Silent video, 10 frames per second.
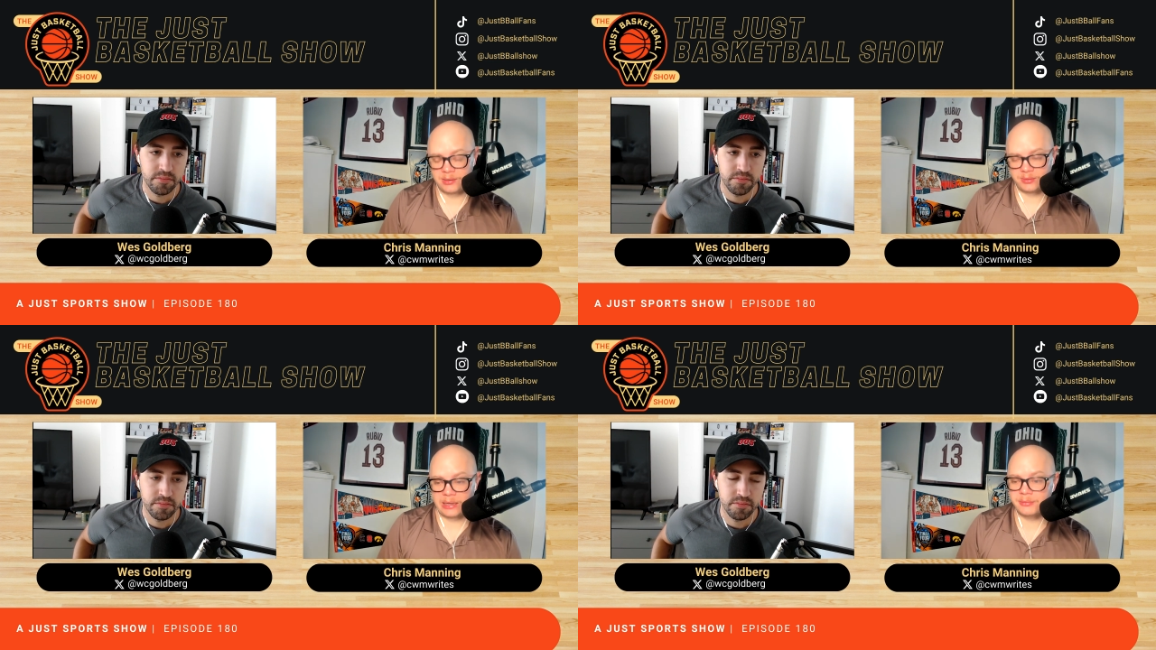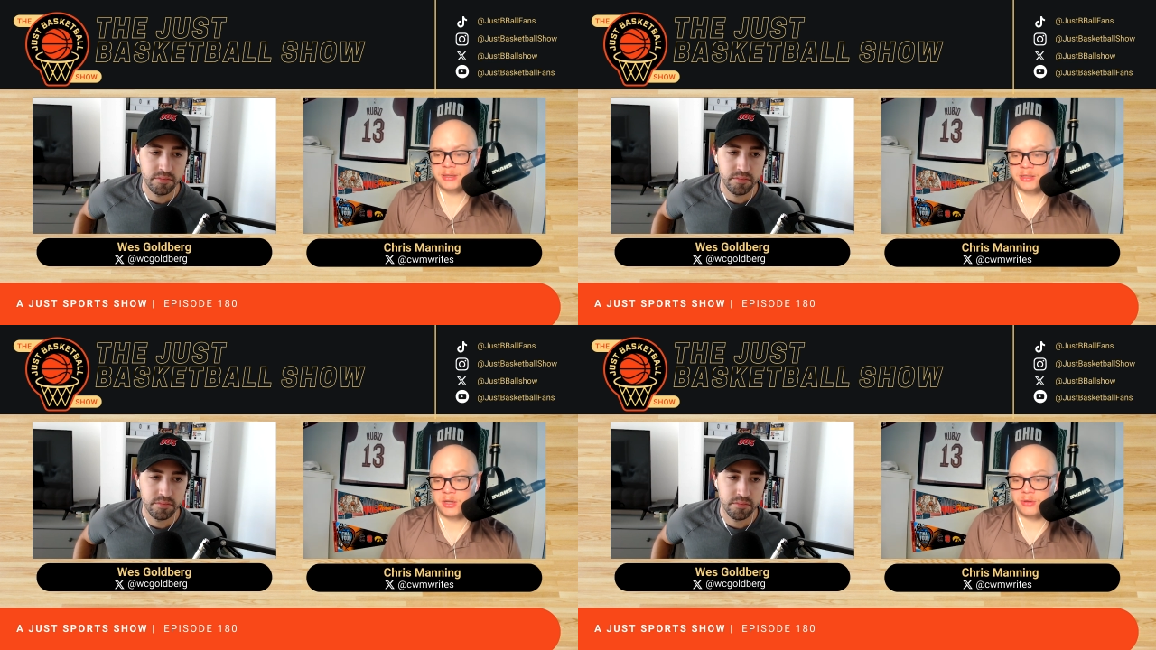Speaker 1: I would I
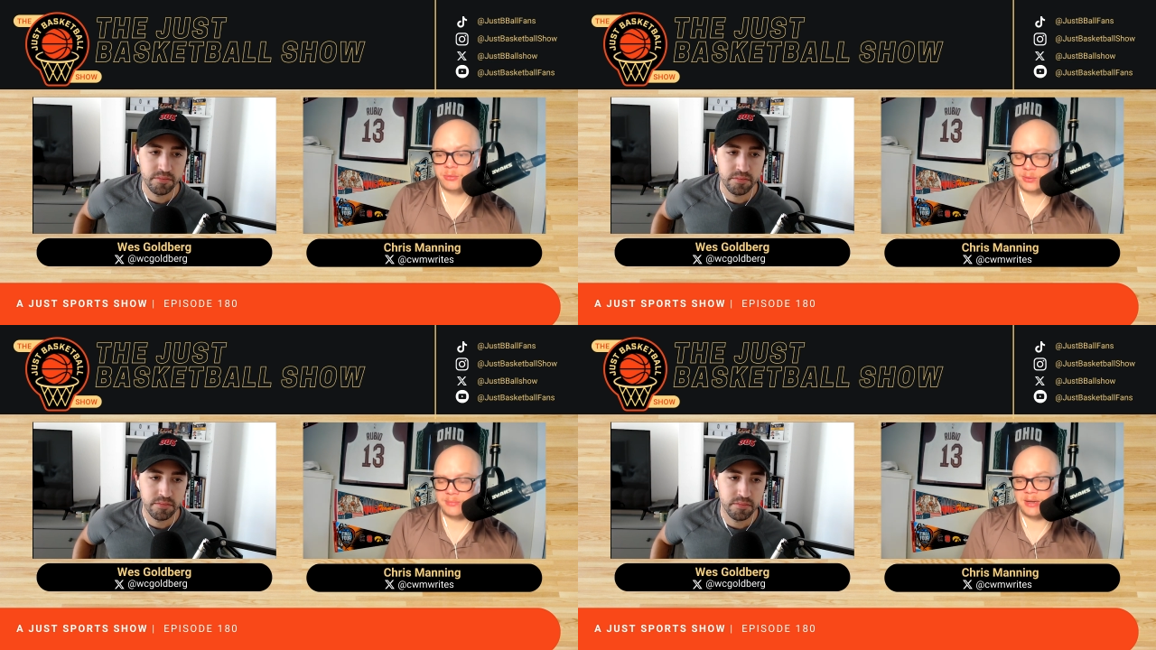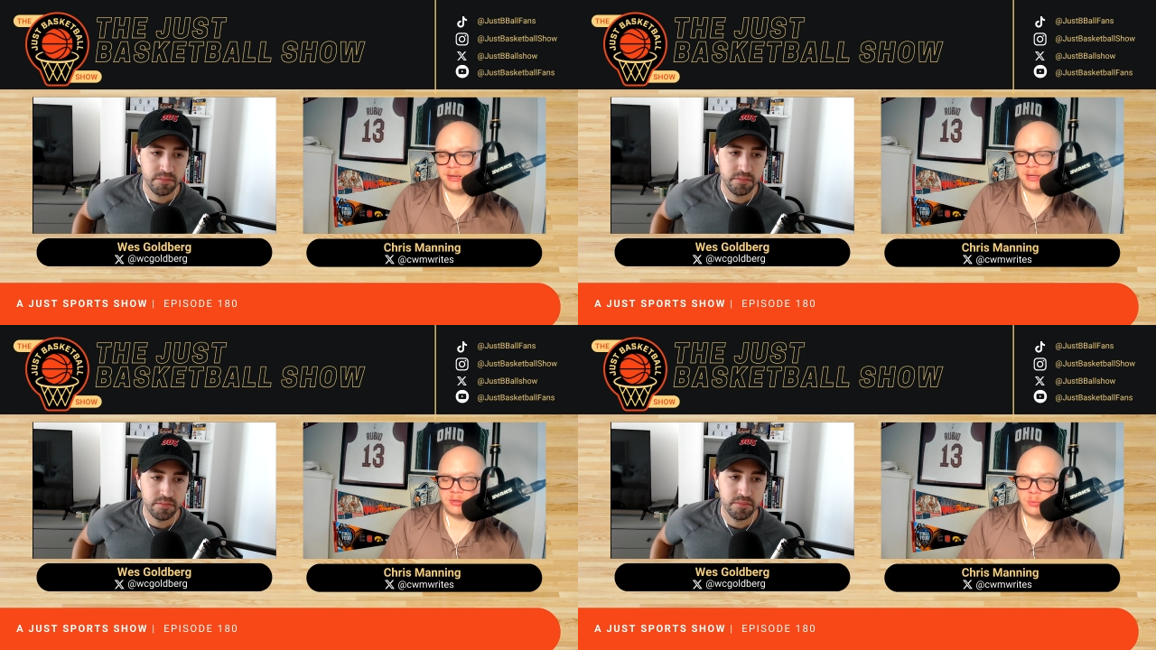would lean no. The
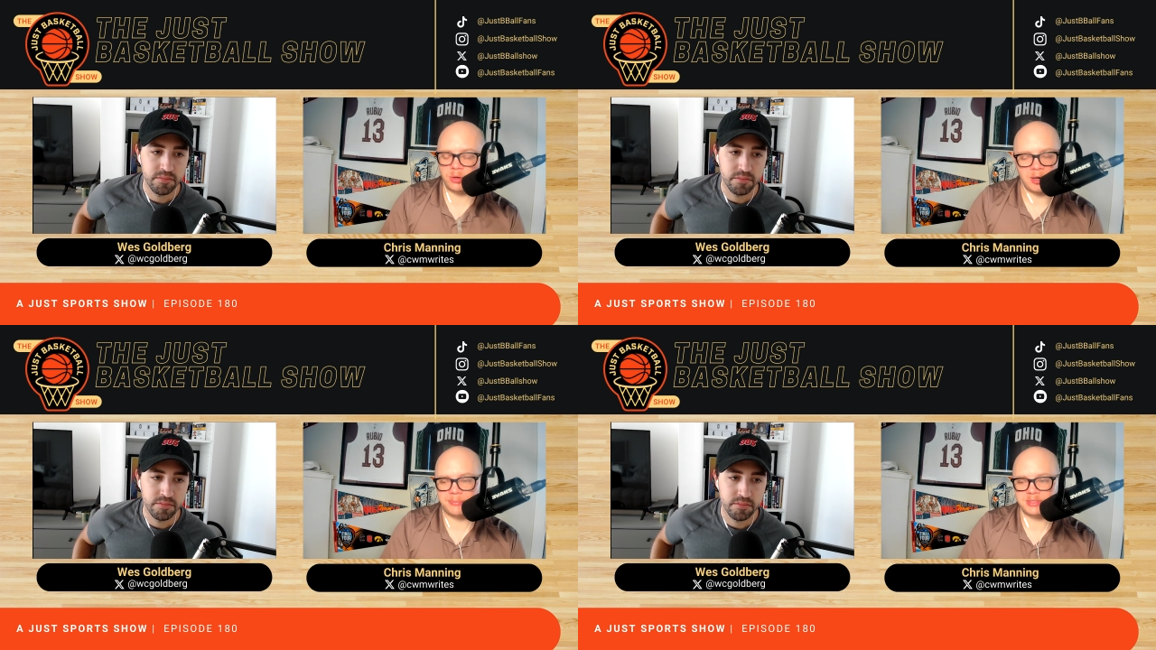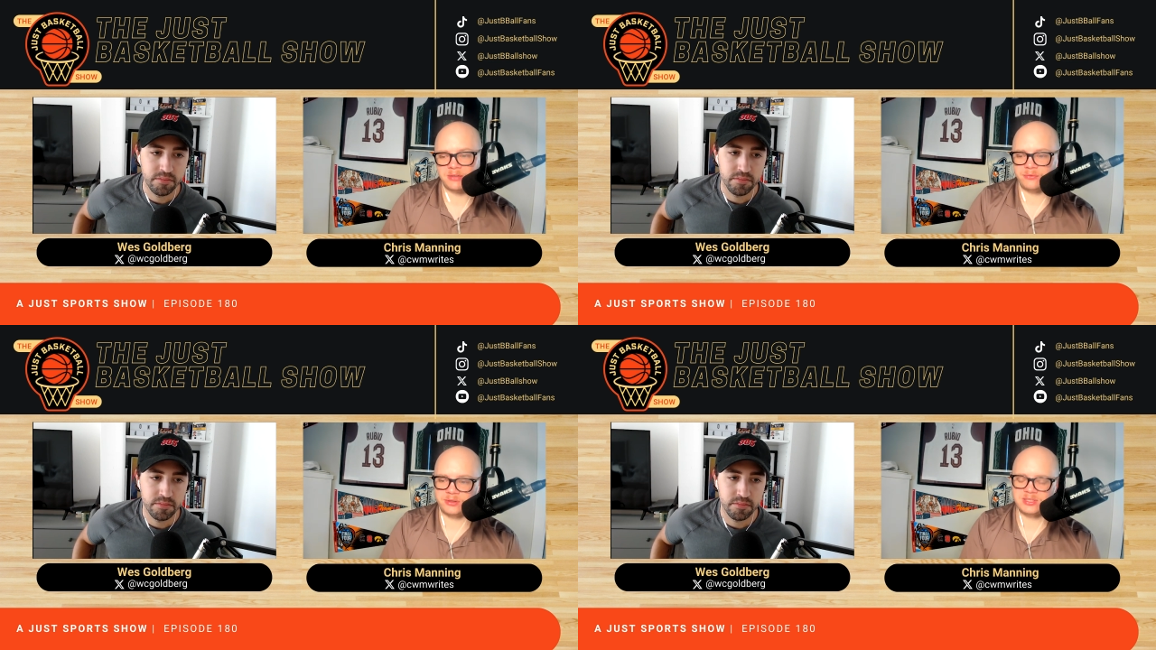rebounding and the World Cup
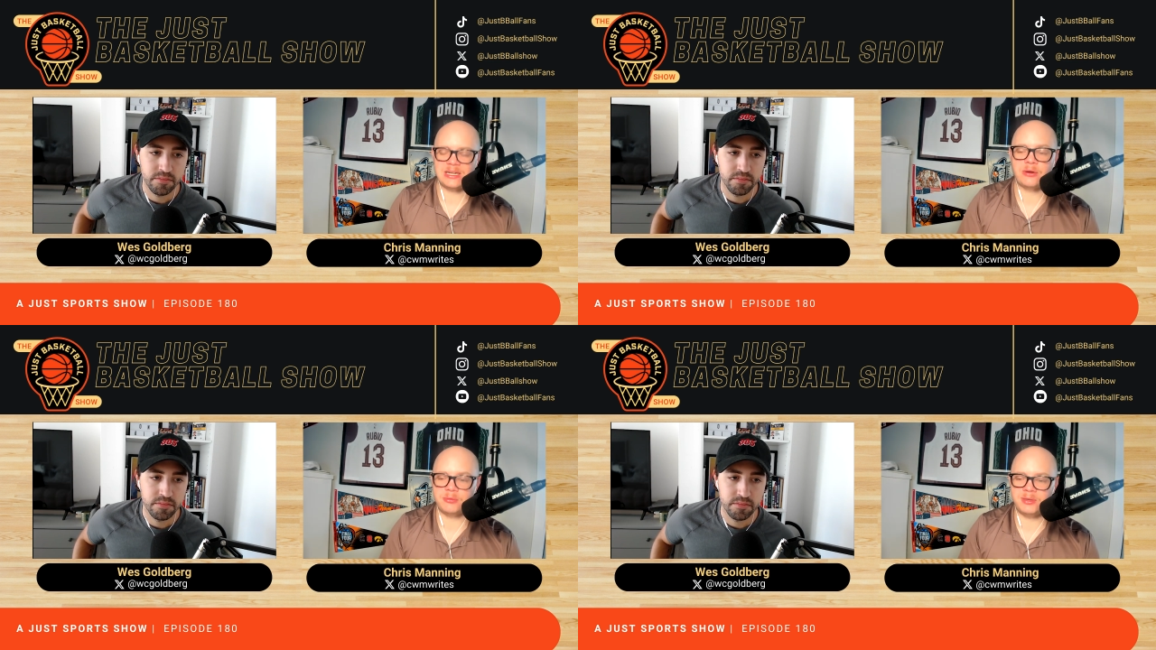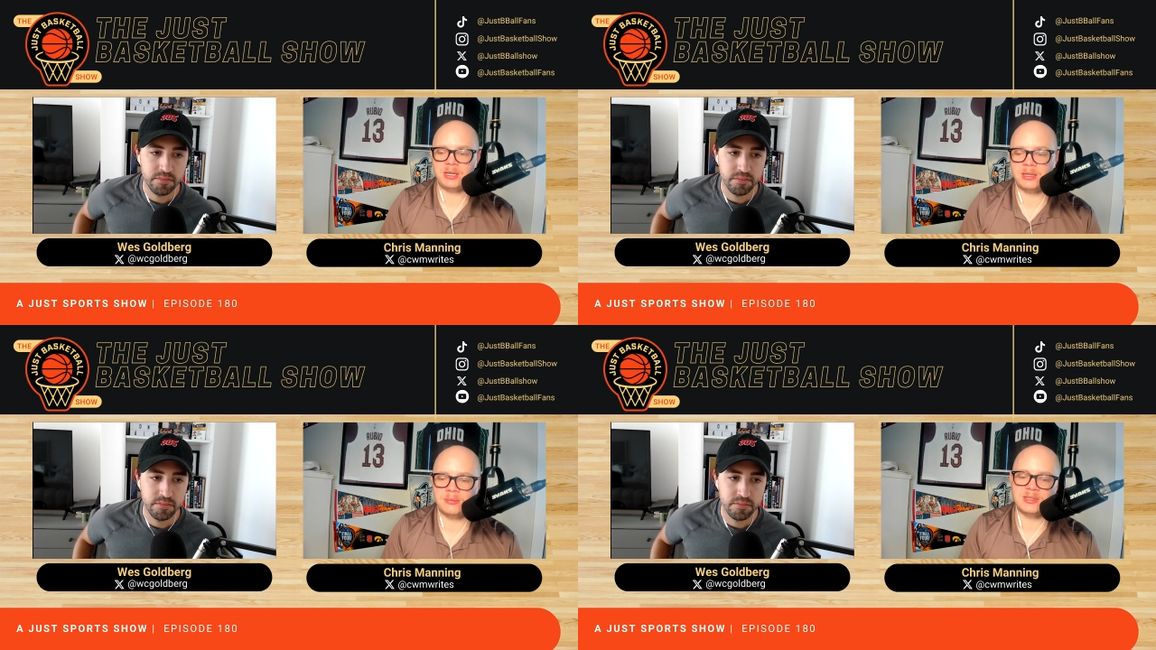stuff really soured me
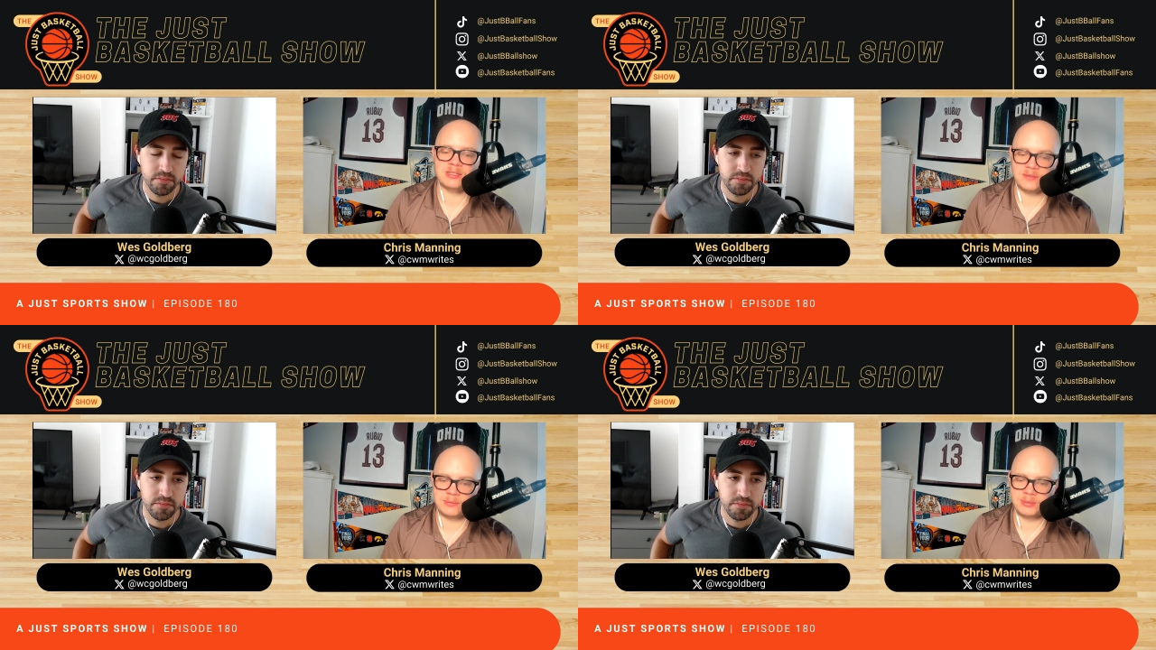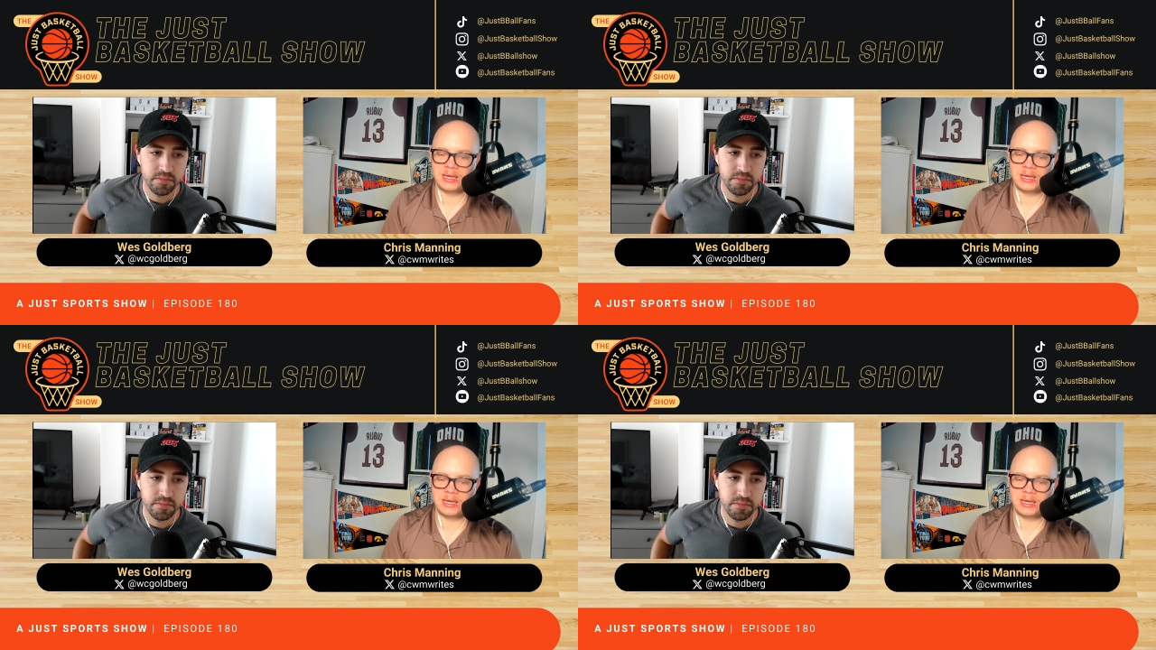on him as a FIBA